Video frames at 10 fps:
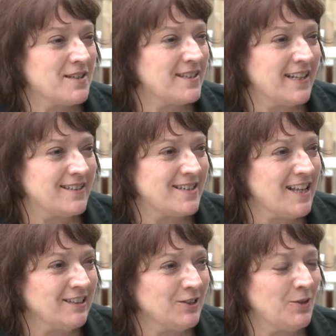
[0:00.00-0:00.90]
to sit
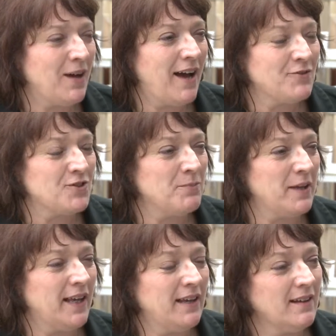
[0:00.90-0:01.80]
still. You have to
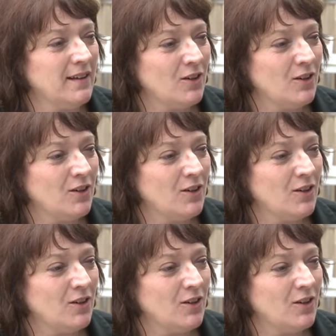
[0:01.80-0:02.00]
be